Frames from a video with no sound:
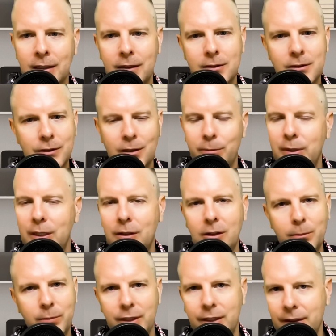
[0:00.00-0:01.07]
It's going to be
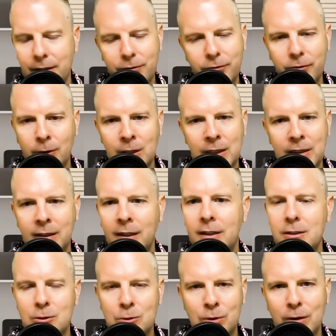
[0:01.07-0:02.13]
completely free,
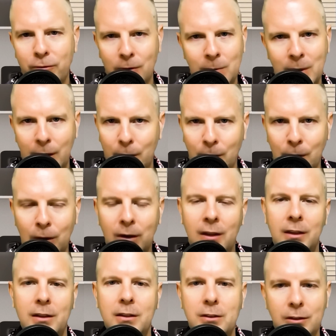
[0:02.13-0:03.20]
straight from my heart
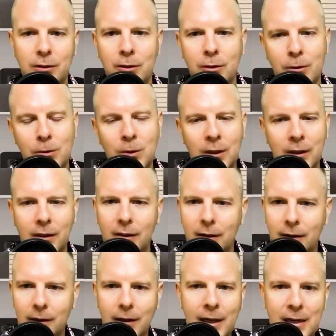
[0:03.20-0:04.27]
to you.
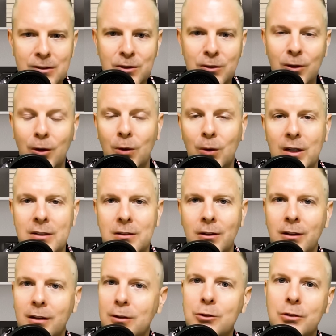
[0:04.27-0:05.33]
Uh, as you know, I
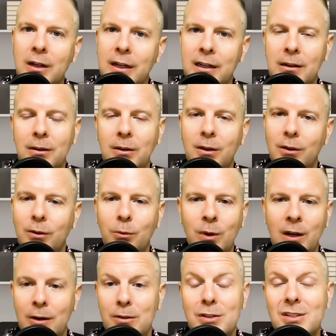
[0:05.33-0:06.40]
started trading when
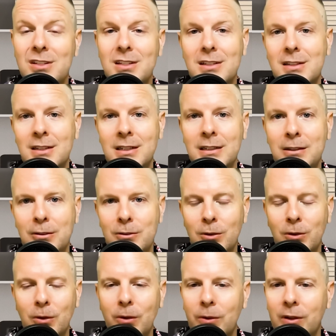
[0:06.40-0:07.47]
I was 16 years
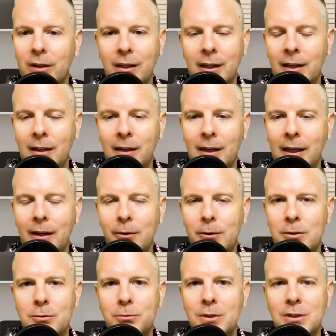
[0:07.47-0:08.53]
old, and I
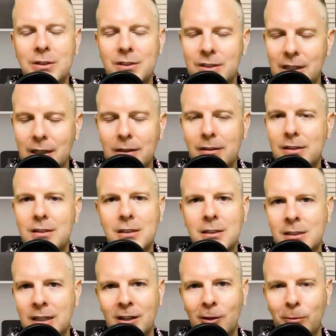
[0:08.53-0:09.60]
was ridiculously
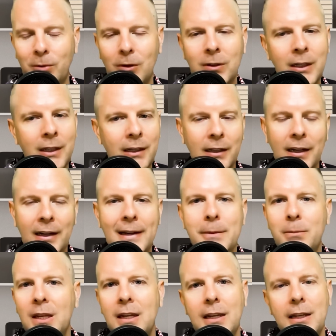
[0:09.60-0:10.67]
terrible. I
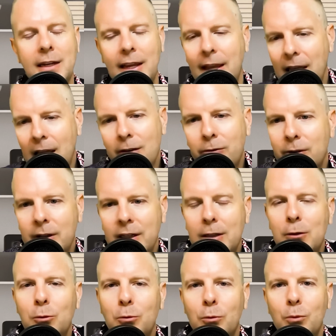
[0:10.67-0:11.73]
made
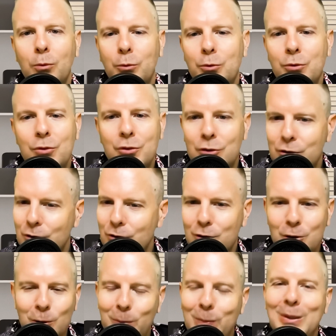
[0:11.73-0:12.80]
every
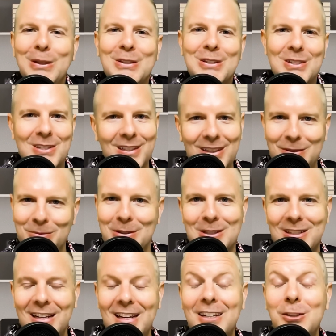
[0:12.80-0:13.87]
stupid, silly
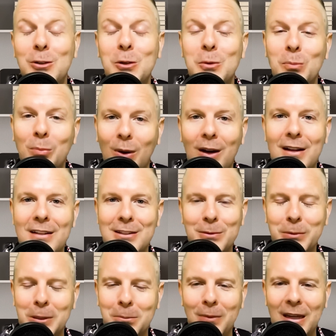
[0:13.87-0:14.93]
mistake you can
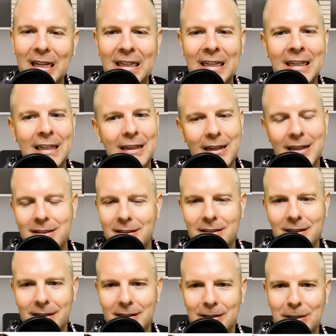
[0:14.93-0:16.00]
possibly make as a
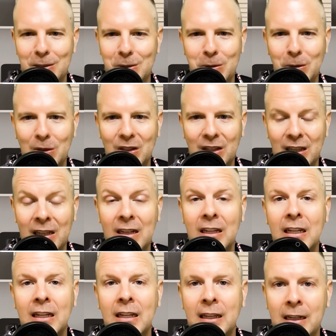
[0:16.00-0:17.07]
16 year old kid.
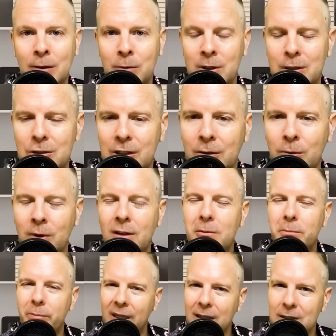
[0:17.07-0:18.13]
And I want to share one of
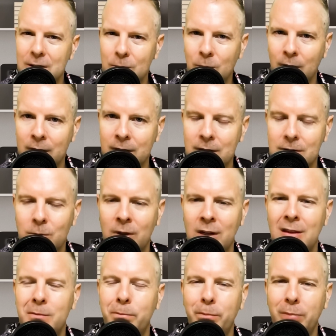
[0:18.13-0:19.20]
the biggest ones, one of
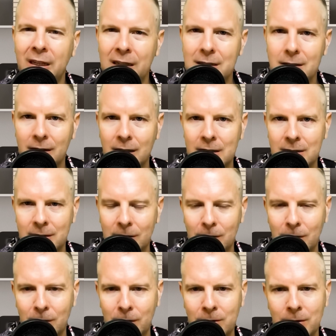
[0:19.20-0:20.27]
the biggest lessons
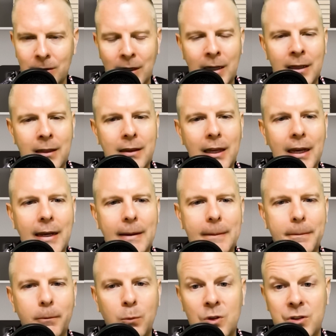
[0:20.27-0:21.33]
learned that
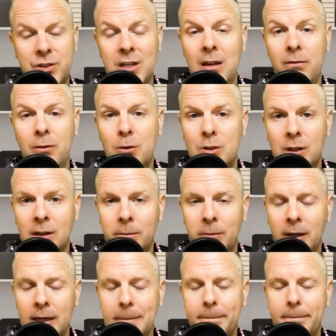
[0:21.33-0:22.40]
will save you a ton of
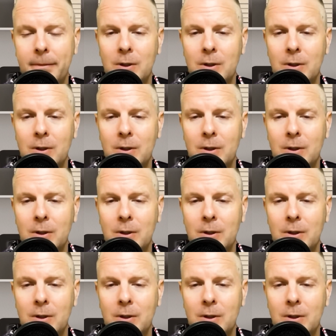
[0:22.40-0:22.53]
money.